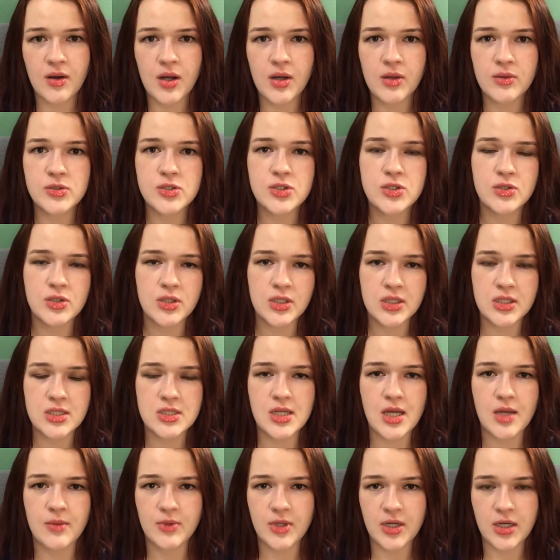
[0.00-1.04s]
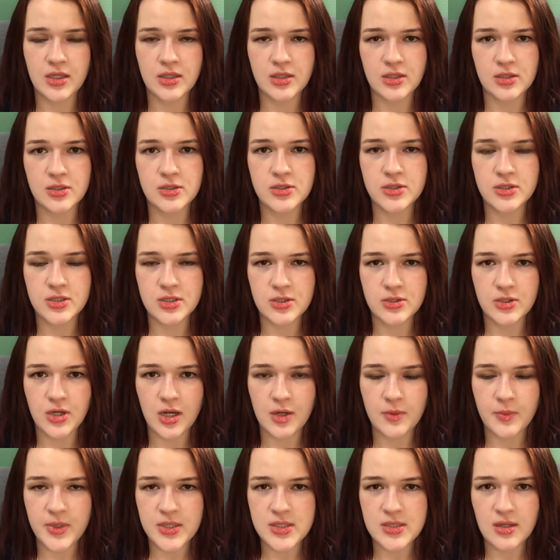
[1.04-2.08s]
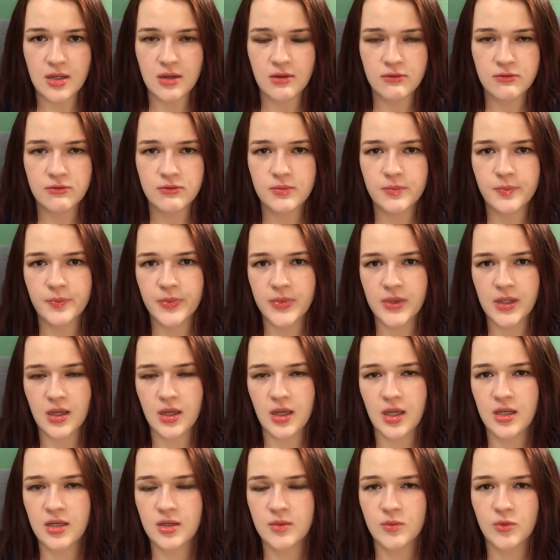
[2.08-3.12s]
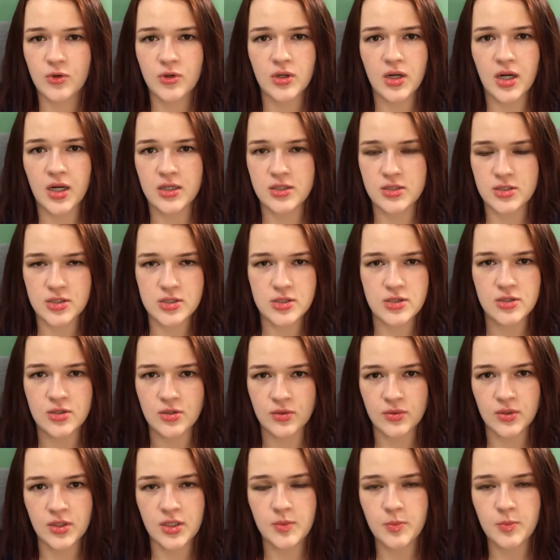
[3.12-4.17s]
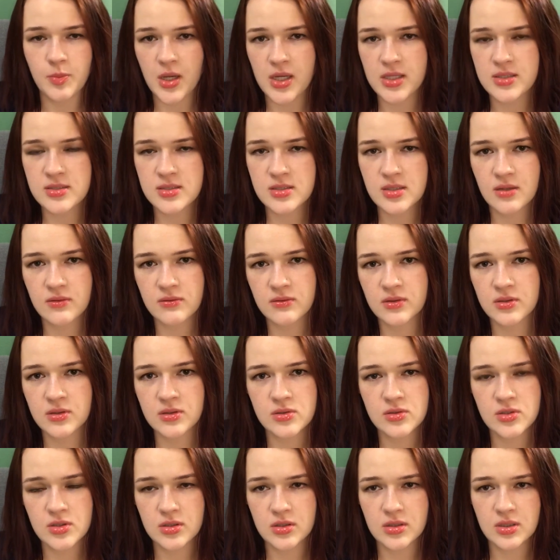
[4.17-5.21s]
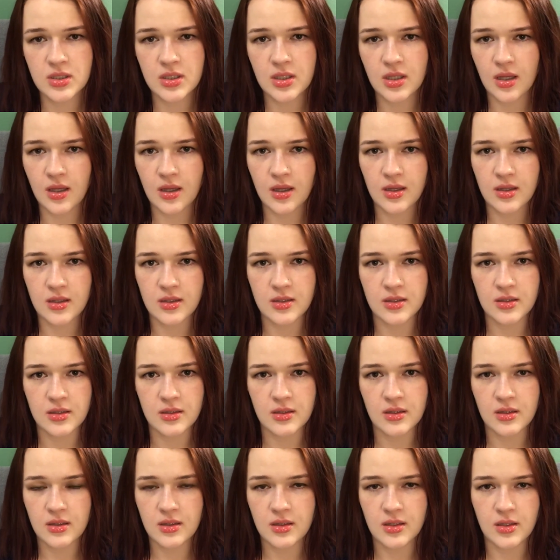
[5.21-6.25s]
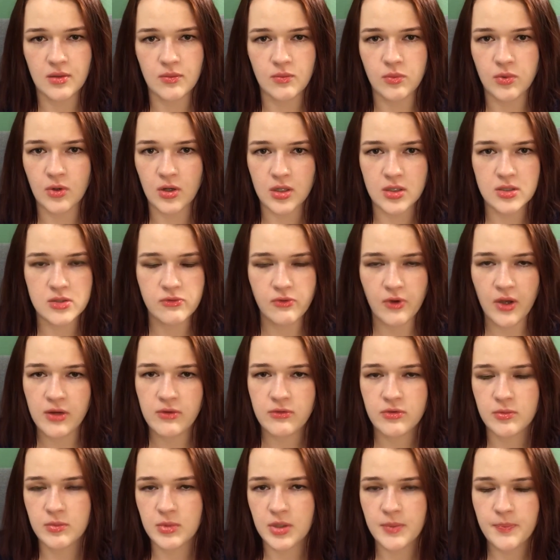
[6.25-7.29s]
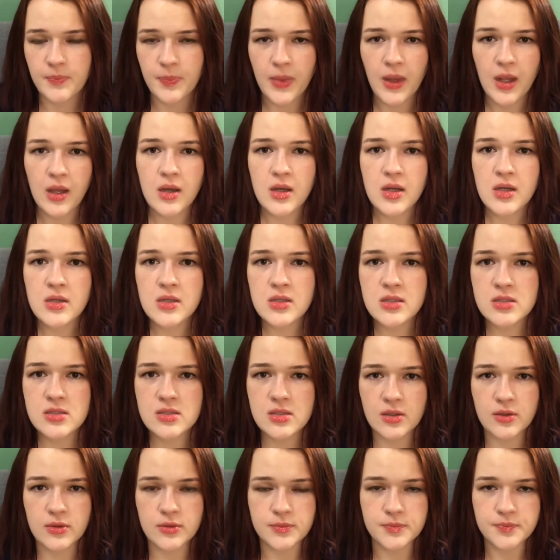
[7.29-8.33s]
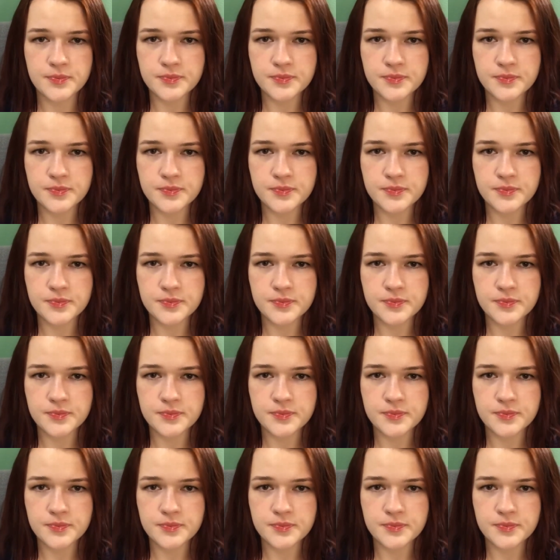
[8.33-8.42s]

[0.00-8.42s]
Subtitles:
during the time that I needed to distract myself. Anymore, I just don't eat past 7 usually, and it works fine for me. So